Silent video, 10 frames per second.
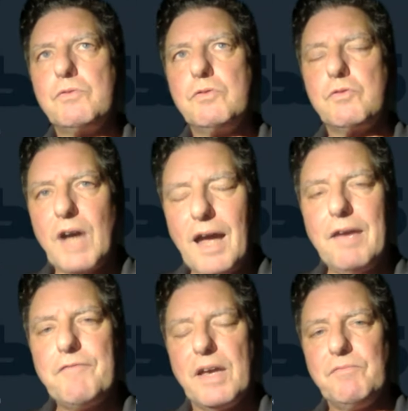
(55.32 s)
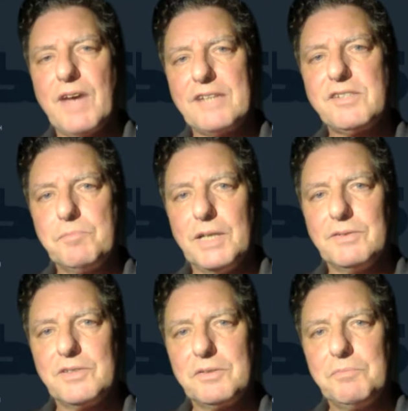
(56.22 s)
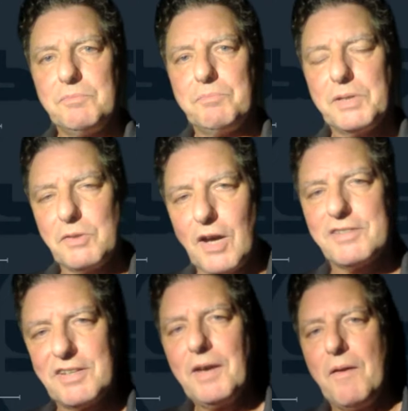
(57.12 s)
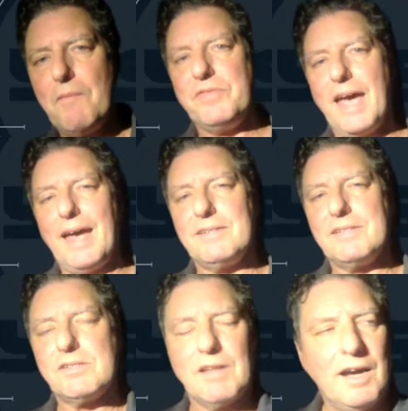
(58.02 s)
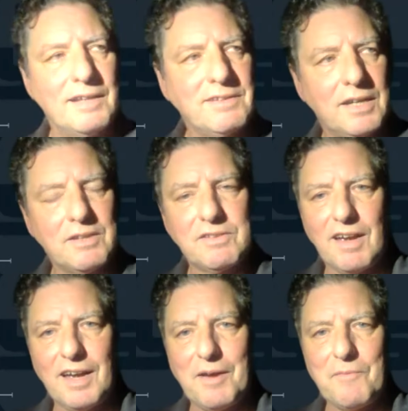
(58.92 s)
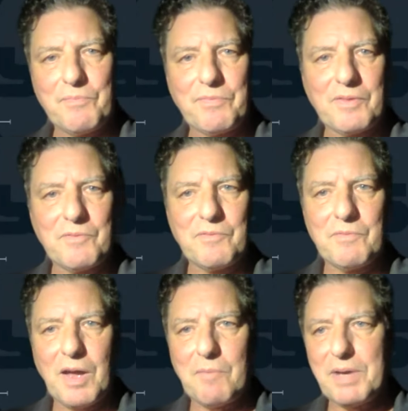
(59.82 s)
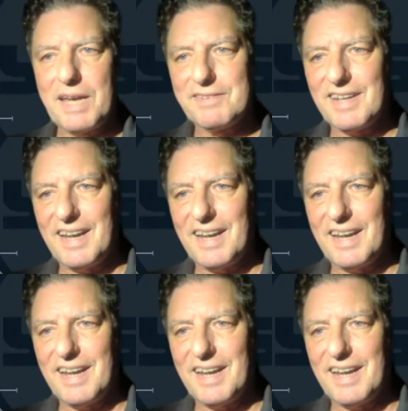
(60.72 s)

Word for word: drive investments? Because Dan started a bit